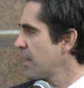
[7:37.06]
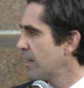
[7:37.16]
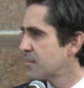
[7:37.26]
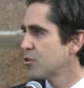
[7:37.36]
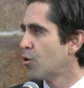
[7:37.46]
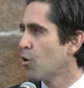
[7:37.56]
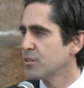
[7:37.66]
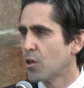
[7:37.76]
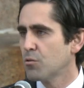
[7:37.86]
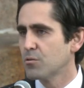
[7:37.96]
As you all
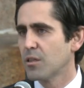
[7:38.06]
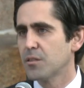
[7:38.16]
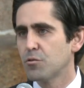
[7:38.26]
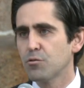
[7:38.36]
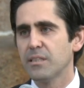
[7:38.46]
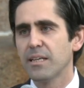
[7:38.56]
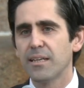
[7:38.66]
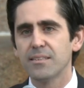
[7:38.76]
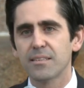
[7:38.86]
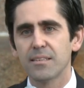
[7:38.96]
know, Turkey
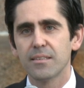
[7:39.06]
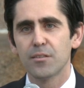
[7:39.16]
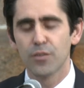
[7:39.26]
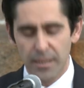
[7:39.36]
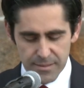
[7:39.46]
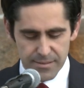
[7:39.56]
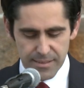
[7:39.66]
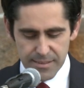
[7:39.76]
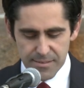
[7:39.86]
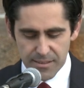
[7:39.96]
and the United
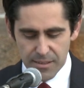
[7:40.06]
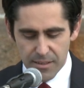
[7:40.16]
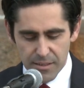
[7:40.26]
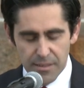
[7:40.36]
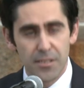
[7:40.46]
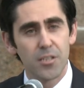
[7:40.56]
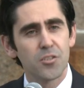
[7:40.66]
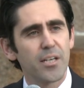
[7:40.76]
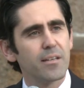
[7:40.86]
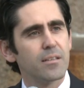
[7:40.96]
States uh,
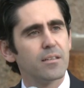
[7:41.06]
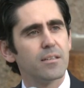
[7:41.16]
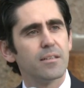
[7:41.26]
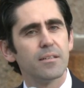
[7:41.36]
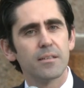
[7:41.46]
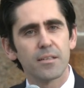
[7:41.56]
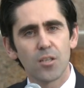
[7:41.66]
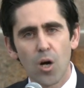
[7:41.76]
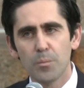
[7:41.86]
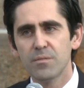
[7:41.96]
share uh,
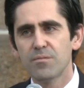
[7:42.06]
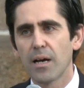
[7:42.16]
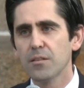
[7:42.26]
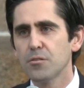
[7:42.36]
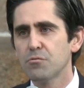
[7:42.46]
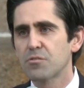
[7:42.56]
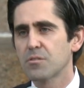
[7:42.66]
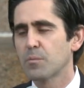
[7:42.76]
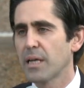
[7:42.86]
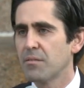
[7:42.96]
common
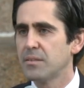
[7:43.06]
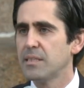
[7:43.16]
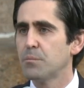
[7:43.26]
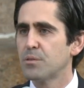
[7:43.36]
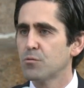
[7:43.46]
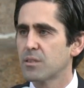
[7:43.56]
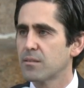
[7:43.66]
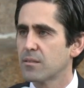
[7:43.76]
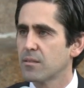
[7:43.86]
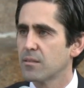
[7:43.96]
values. We have a deep
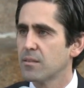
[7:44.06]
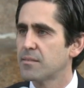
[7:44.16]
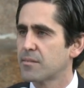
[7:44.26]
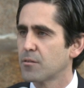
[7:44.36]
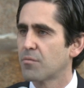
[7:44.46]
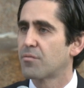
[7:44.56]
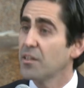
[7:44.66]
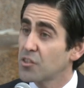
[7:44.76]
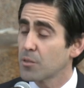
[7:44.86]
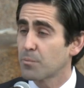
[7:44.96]
rooted uh, history of
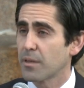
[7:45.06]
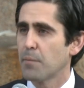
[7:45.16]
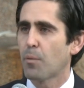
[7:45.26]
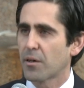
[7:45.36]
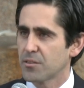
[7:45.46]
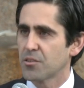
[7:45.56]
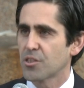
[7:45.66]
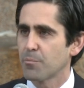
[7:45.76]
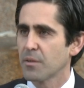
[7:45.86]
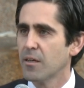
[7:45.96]
friendship and
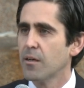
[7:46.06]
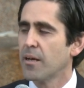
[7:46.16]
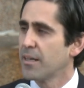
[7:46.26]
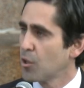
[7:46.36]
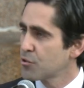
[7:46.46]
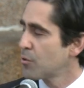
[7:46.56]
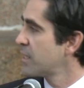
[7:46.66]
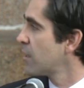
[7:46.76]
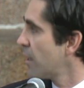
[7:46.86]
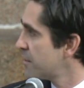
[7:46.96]
partnership, and also
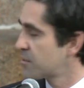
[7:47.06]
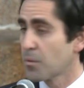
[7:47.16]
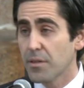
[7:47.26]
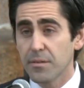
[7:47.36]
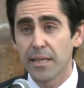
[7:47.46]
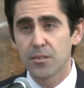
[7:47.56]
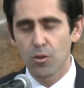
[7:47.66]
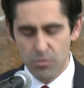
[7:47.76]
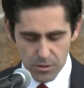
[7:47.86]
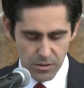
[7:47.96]
an alliance within
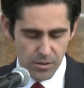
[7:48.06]
NATO.